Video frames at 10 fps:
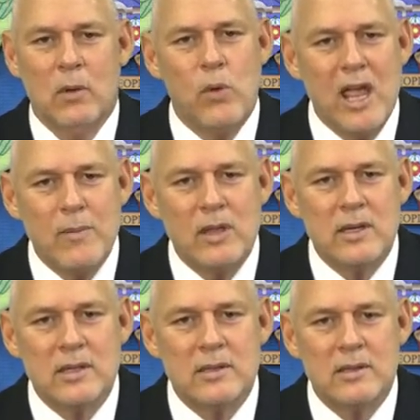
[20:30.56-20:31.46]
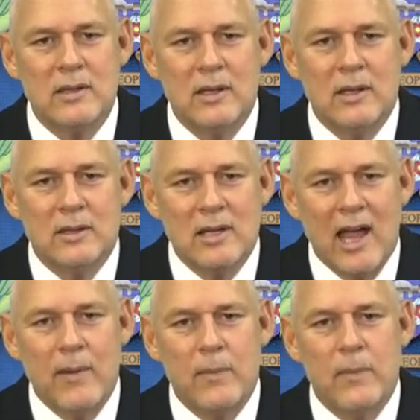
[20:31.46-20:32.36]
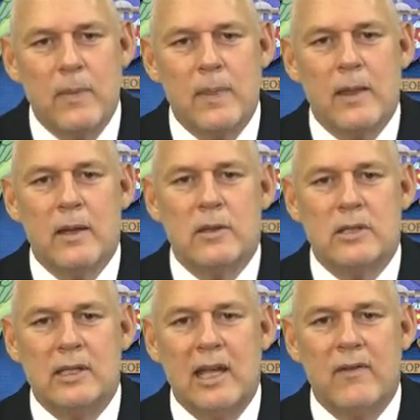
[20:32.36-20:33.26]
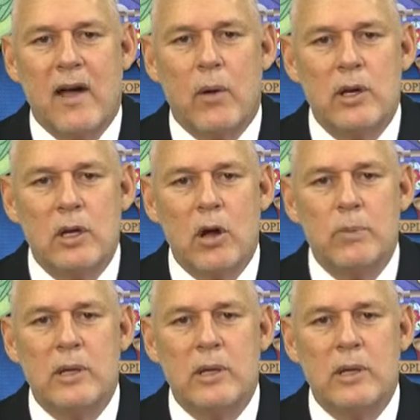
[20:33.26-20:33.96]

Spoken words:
We aim at this time to give our young